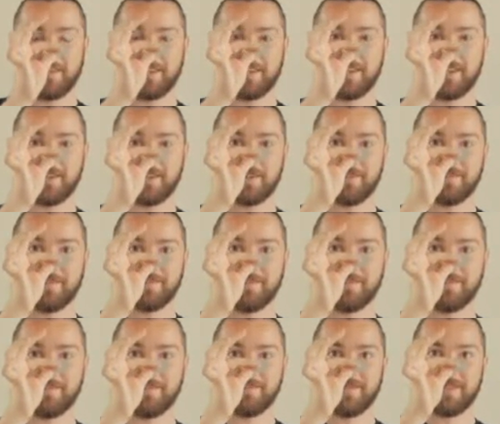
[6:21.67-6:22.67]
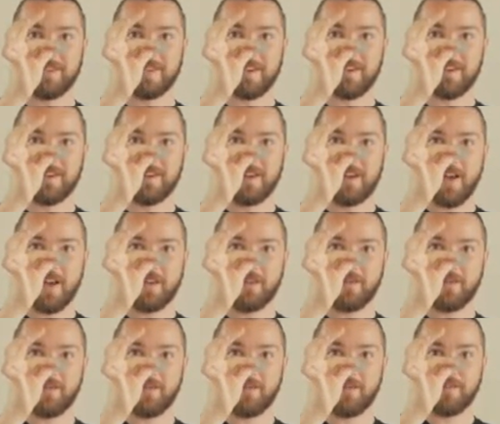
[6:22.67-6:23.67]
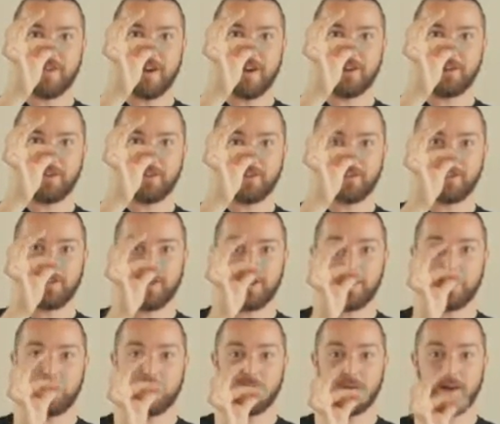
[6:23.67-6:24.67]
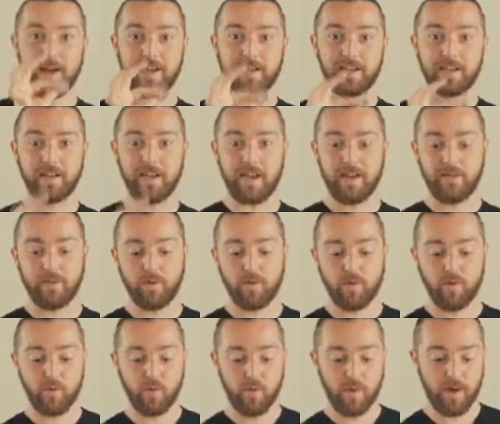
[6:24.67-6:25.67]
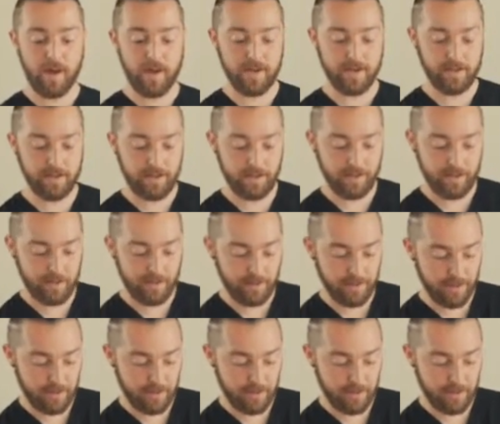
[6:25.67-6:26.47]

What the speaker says: and here, no flash. So I actually have quite